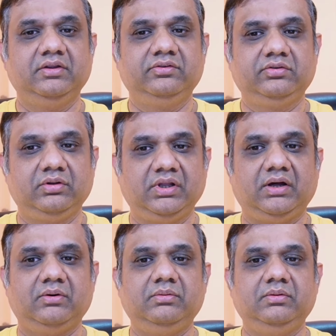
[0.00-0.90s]
So
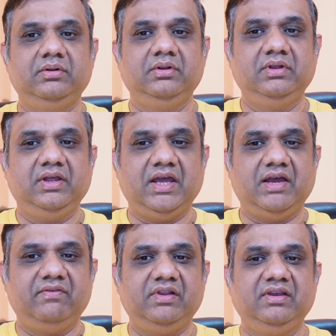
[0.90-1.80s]
now
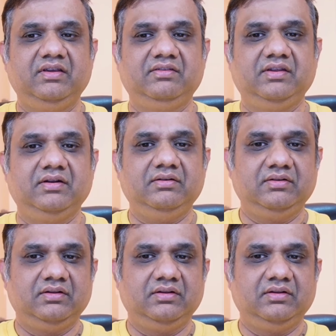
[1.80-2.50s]
everything is there.